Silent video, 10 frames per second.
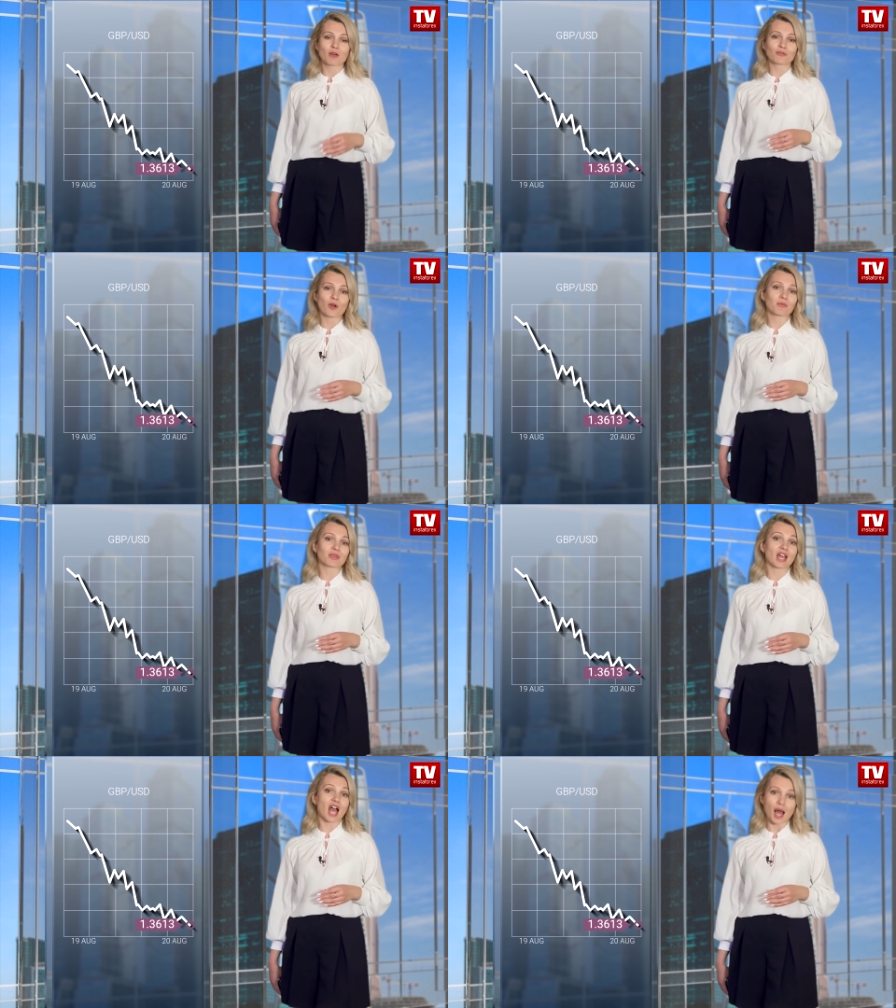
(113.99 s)
from
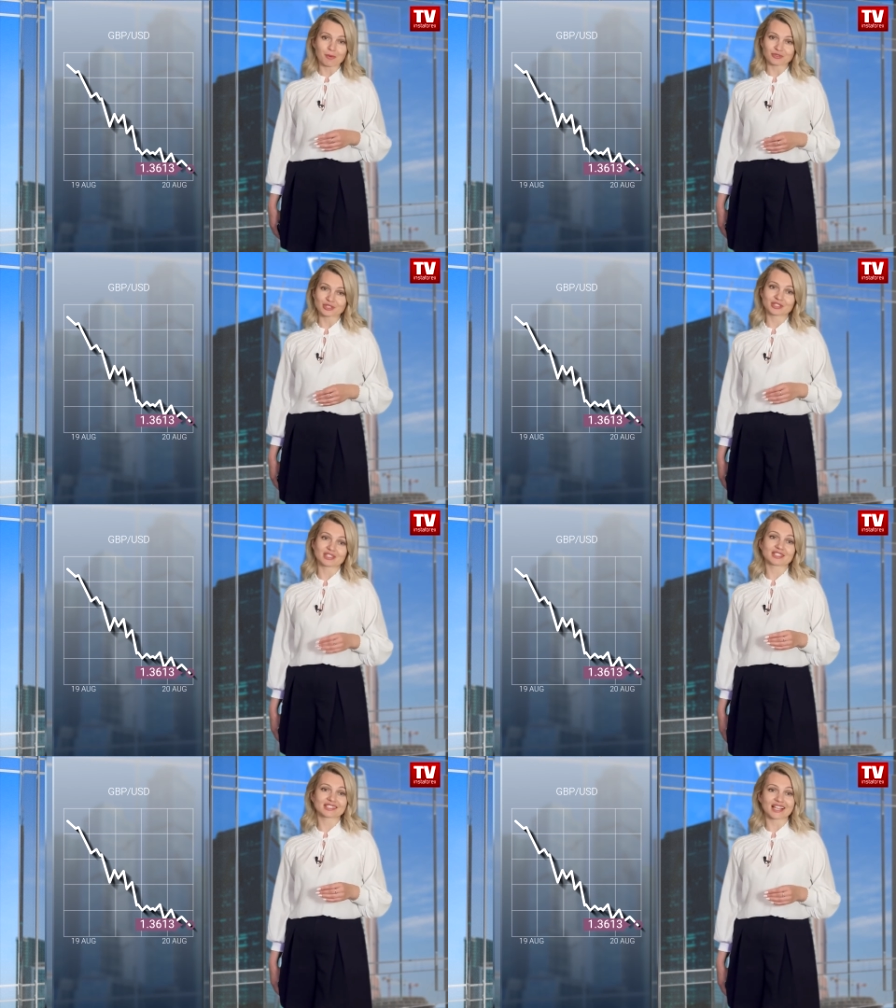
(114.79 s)
the upward
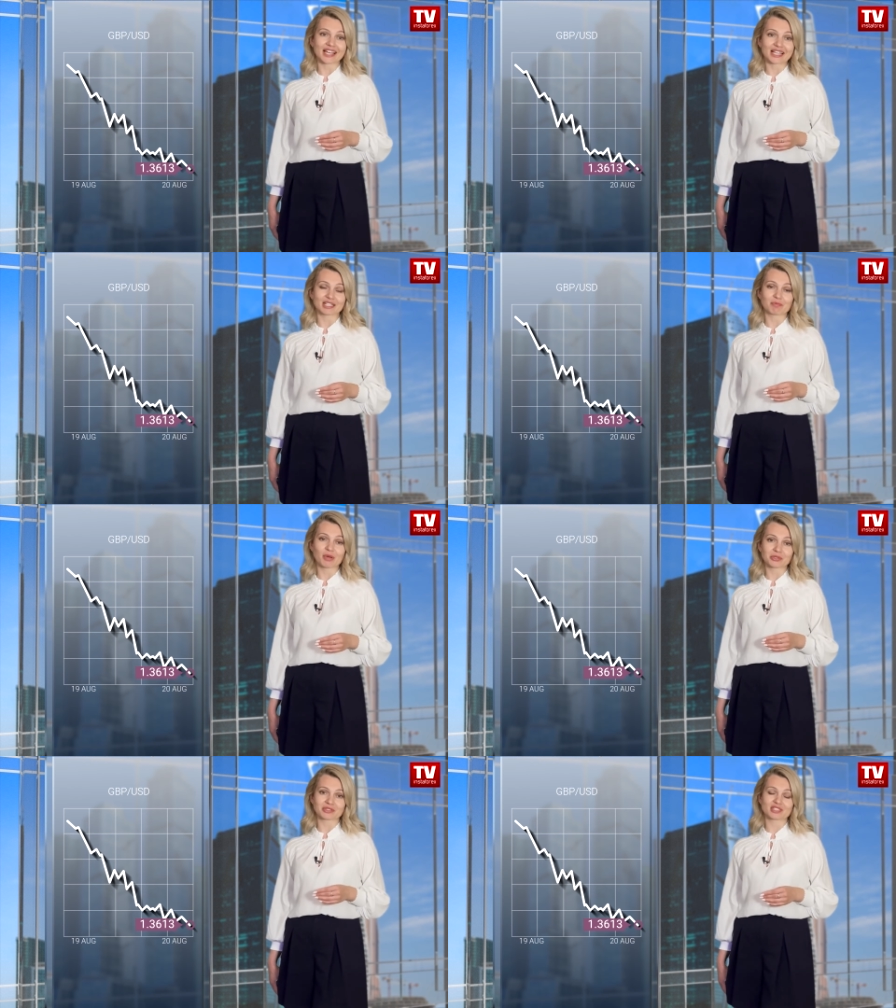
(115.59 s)
cycle
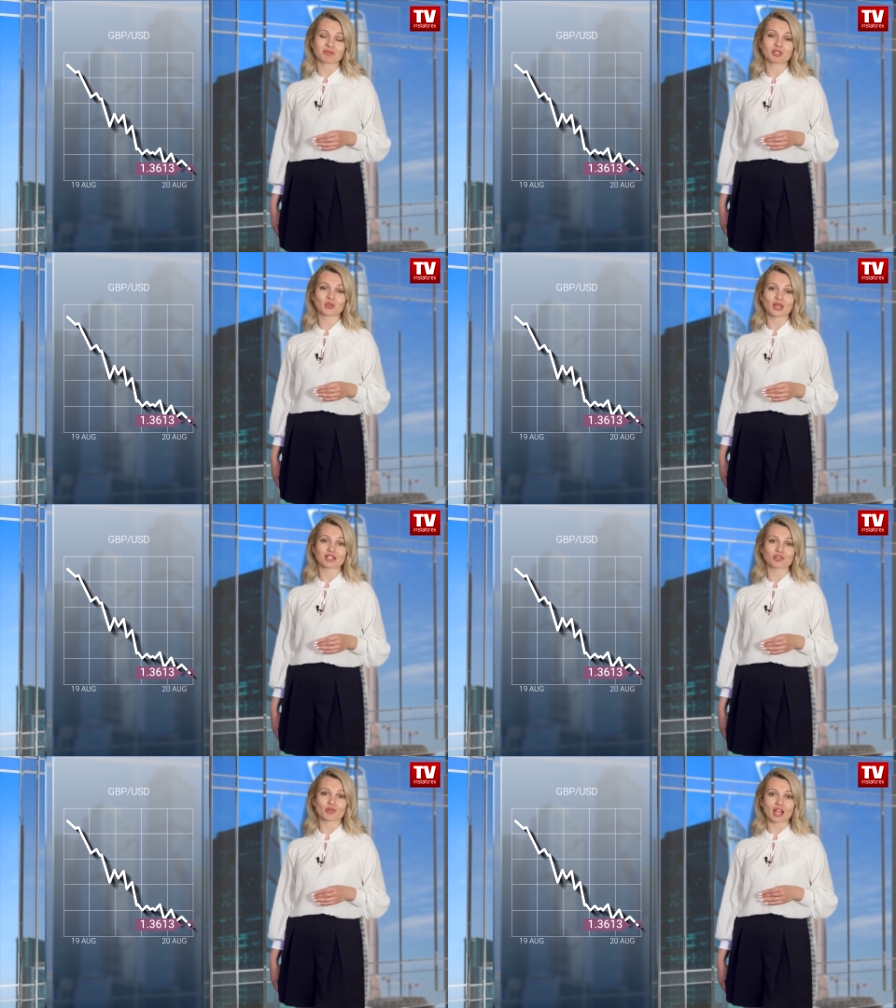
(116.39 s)
posted between
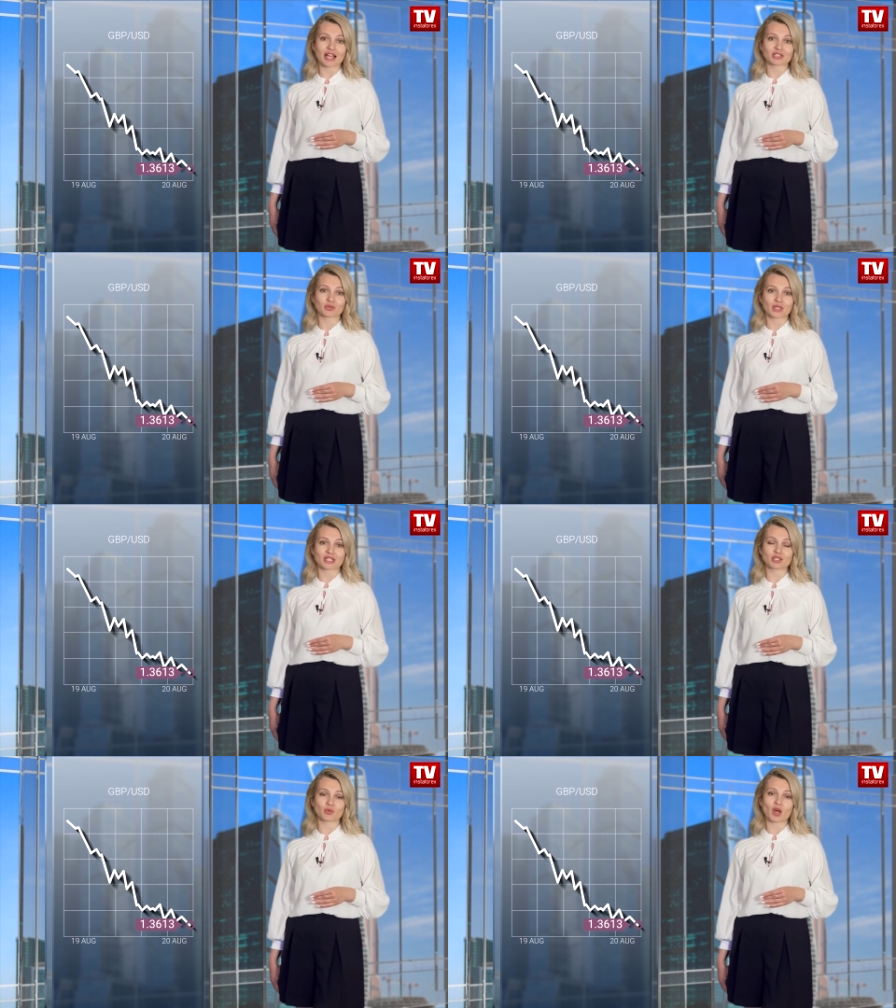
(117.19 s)
July
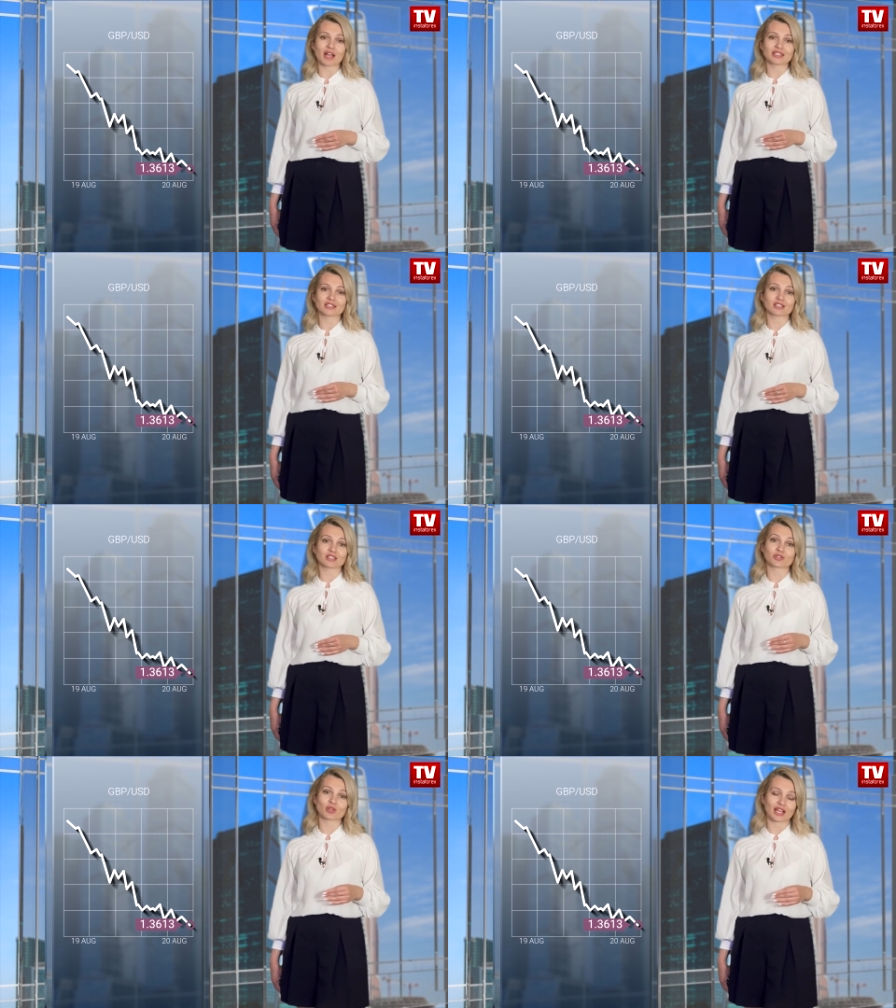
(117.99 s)
21 and
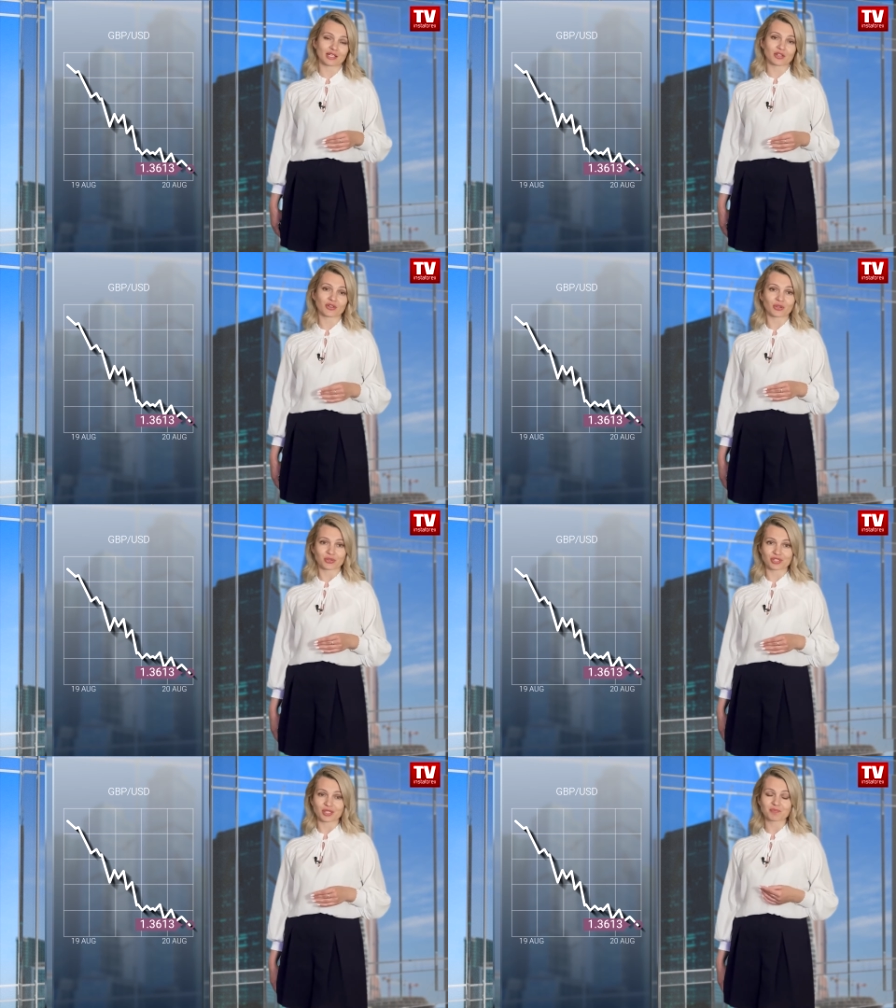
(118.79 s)
July
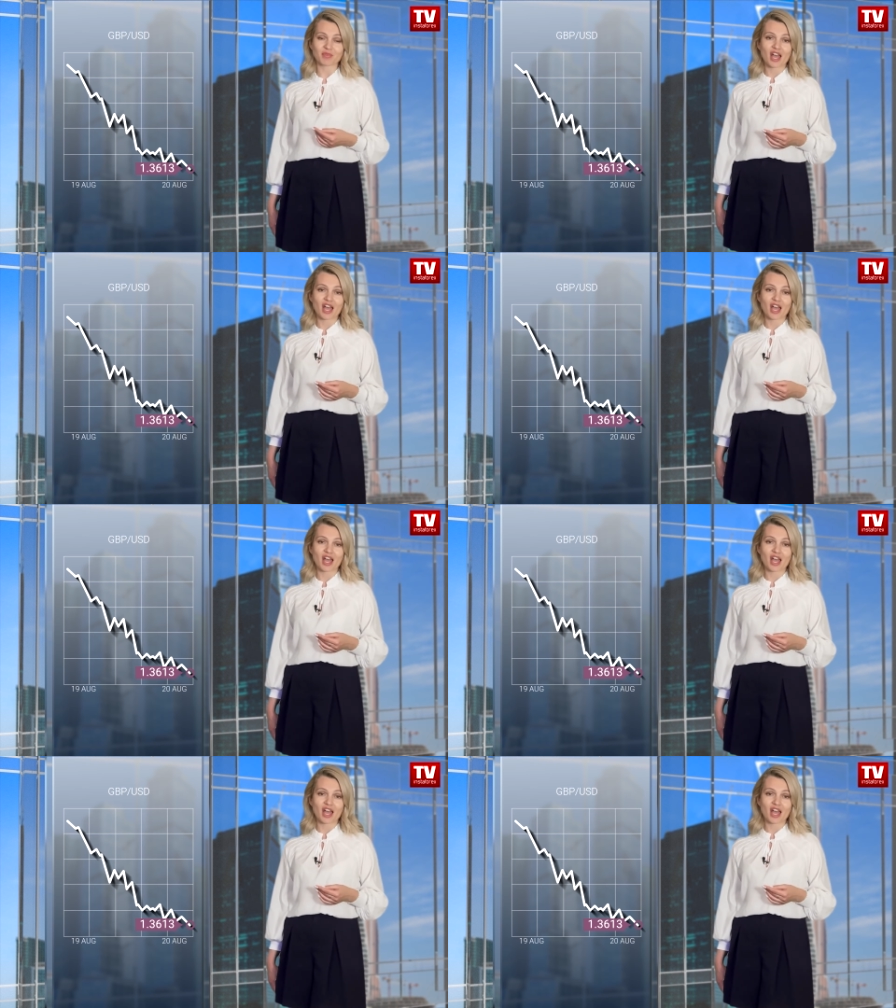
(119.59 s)
30.